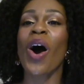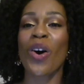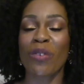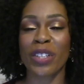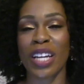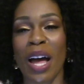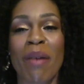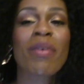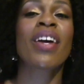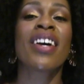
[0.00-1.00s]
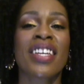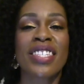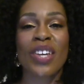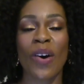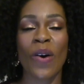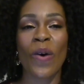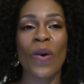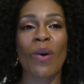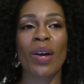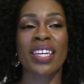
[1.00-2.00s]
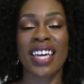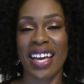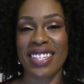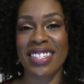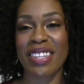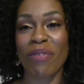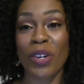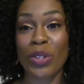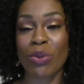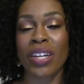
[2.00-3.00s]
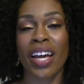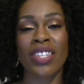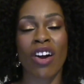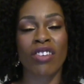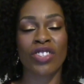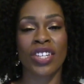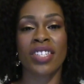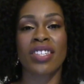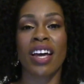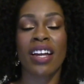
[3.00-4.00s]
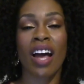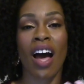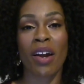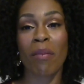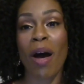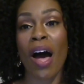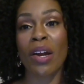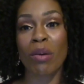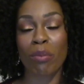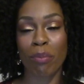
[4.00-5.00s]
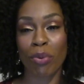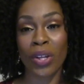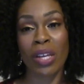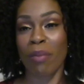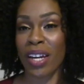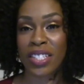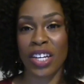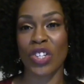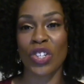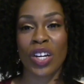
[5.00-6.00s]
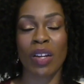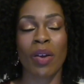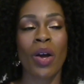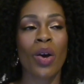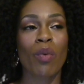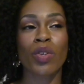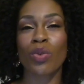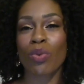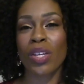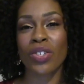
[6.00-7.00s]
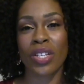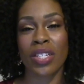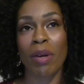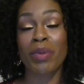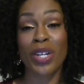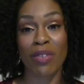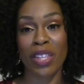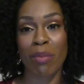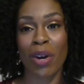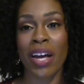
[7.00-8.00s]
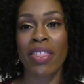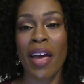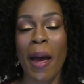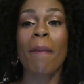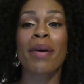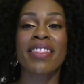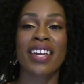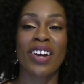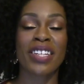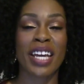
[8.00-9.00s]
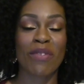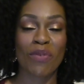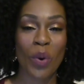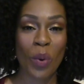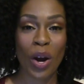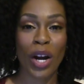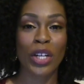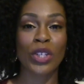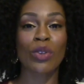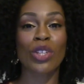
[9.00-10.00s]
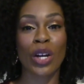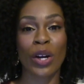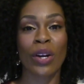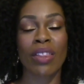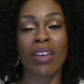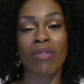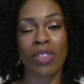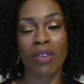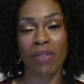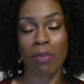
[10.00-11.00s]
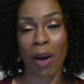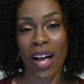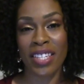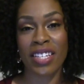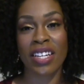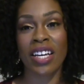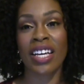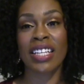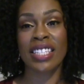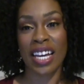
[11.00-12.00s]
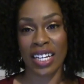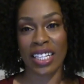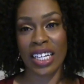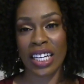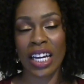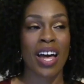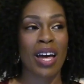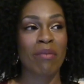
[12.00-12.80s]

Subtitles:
over time. So yes, the first 3 days are just an Anapana breathing meditation, which is really just observing the breath. But then on day 4, you learn the Vipassana technique.